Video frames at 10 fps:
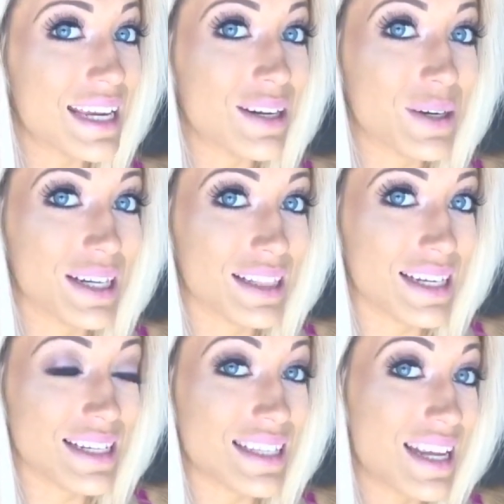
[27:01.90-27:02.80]
or at
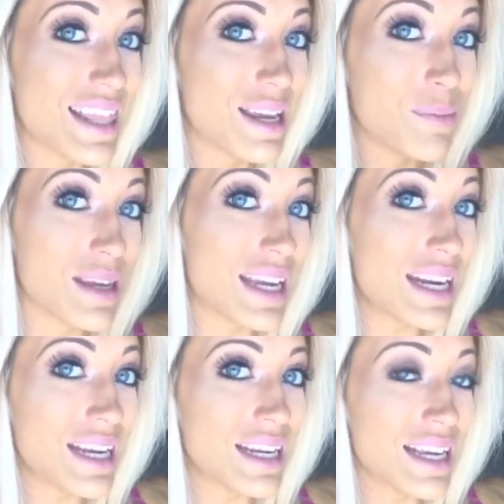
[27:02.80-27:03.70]
least the
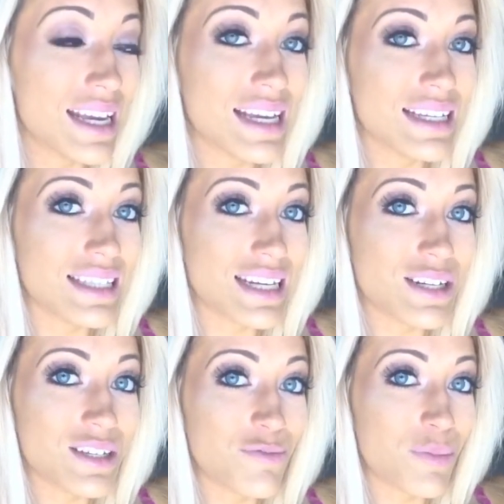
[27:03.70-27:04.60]
beginning stages
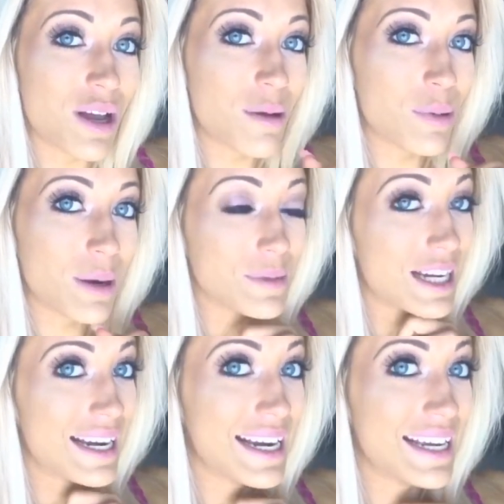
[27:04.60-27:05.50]
of a prep
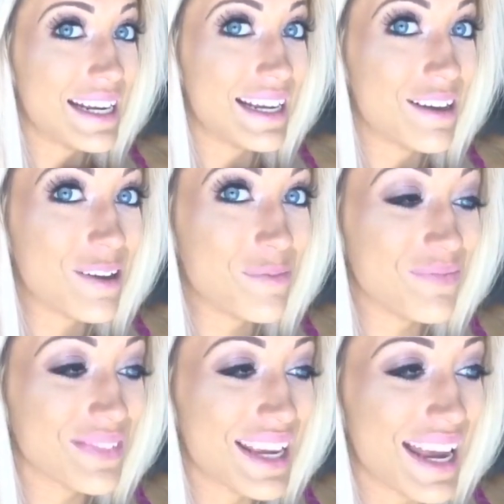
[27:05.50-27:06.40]
diet,
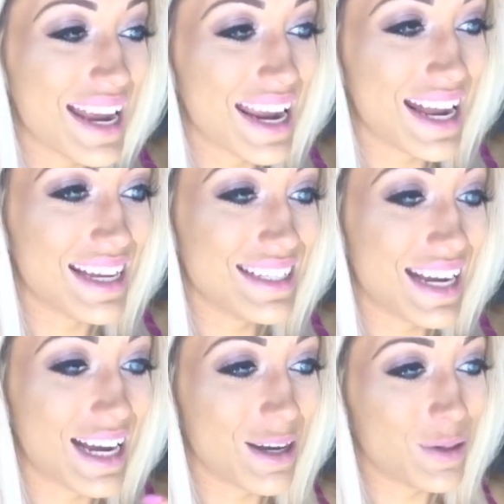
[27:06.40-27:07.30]
and
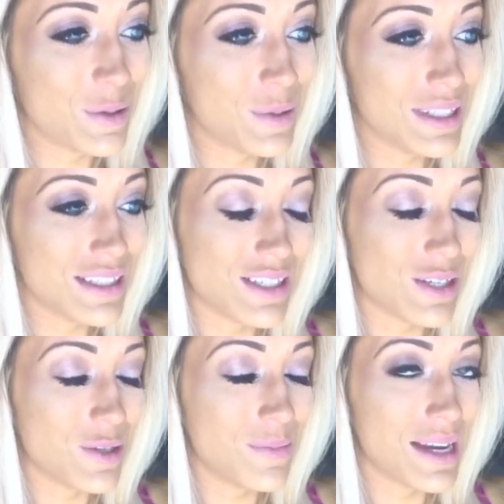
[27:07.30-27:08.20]
how to
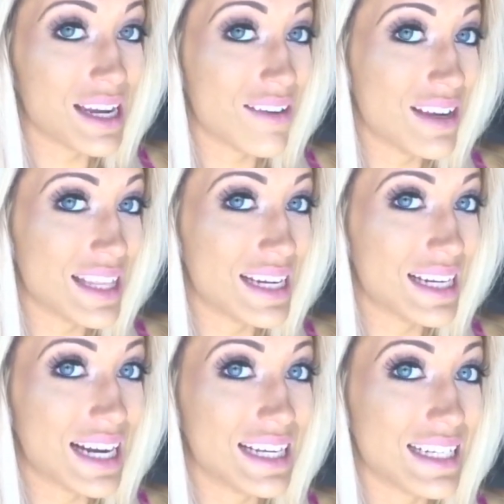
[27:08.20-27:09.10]
make everything
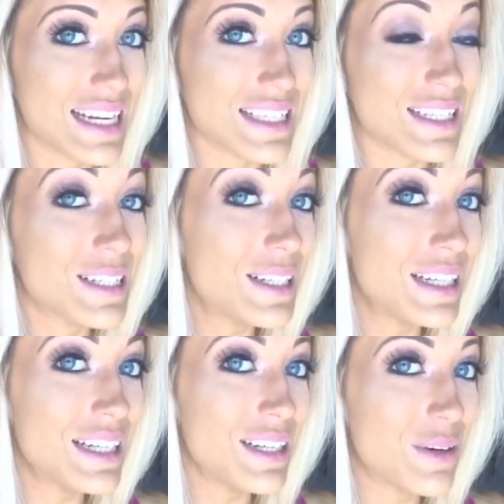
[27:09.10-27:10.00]
kind of taste
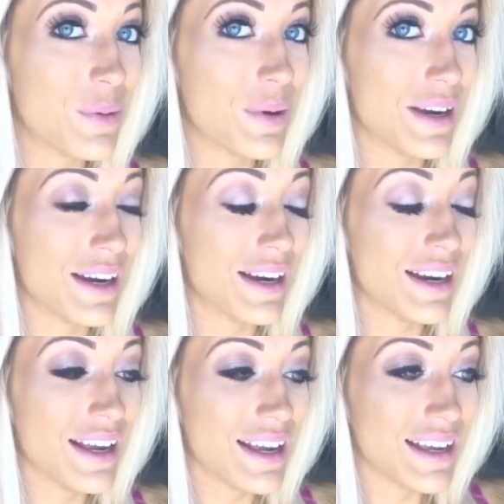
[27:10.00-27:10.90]
good, or,
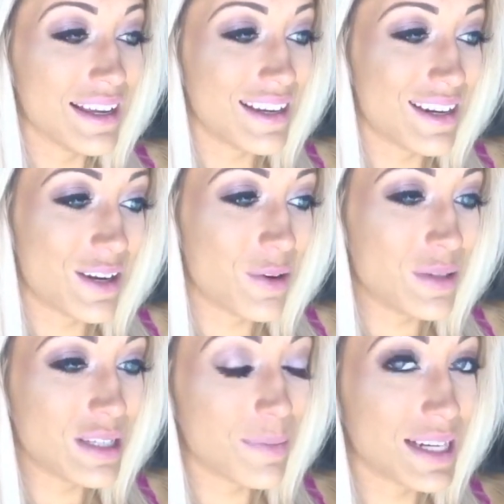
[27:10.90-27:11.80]
you know,
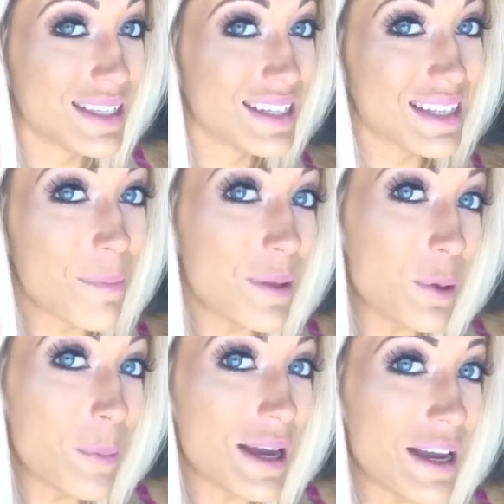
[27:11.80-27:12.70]
spice things up a little
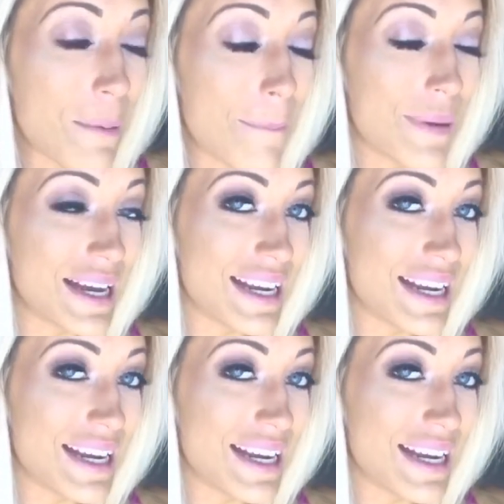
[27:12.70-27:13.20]
bit. But